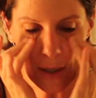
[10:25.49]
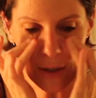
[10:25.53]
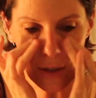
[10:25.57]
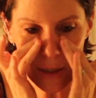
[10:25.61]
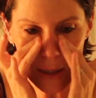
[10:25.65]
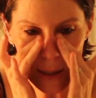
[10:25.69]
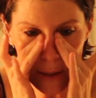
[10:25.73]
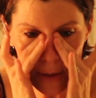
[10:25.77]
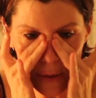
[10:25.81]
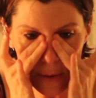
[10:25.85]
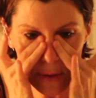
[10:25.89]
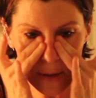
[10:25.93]

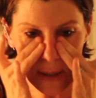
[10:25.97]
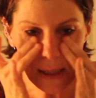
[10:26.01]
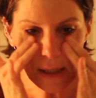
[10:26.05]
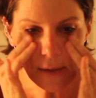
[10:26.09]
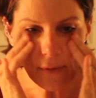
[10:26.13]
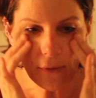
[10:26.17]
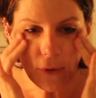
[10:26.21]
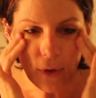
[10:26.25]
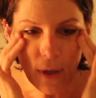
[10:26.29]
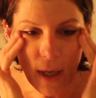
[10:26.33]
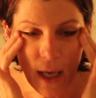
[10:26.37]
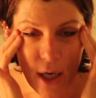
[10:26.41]
gentle
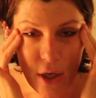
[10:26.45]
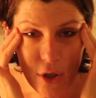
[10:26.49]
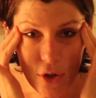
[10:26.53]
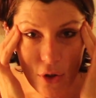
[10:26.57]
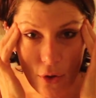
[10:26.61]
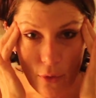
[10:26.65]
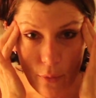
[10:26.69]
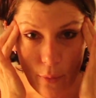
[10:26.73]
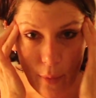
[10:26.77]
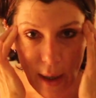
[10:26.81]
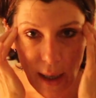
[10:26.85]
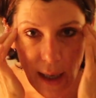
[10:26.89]

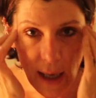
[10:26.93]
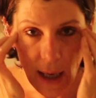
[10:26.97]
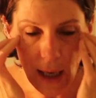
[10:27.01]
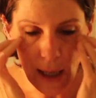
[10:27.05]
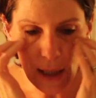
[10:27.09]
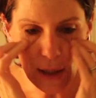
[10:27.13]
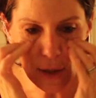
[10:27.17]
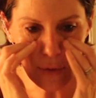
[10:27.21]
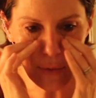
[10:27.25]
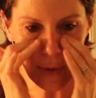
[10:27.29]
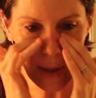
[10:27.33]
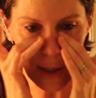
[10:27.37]
exfoliation by
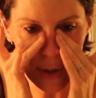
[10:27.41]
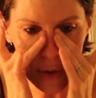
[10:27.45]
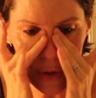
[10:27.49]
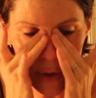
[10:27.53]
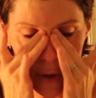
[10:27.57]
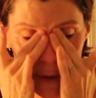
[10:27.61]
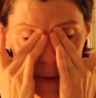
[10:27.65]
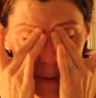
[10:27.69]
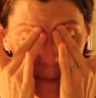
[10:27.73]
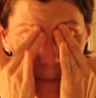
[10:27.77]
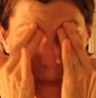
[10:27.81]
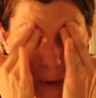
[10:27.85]

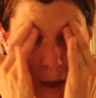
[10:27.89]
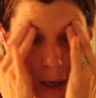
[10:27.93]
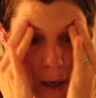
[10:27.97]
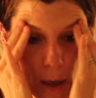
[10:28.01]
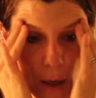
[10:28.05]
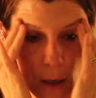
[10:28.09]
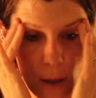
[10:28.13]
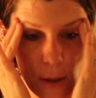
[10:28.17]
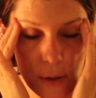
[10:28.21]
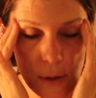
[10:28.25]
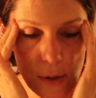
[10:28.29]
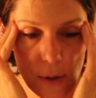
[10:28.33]
hydration.
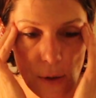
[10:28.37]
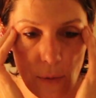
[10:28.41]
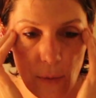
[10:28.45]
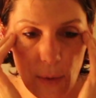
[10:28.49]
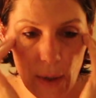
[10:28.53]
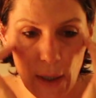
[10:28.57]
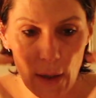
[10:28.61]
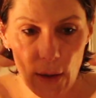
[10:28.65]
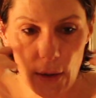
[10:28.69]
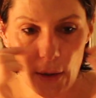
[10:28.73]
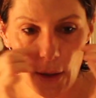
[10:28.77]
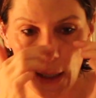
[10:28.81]
So
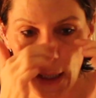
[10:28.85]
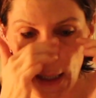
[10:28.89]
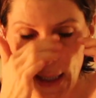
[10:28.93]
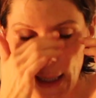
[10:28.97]
we're going to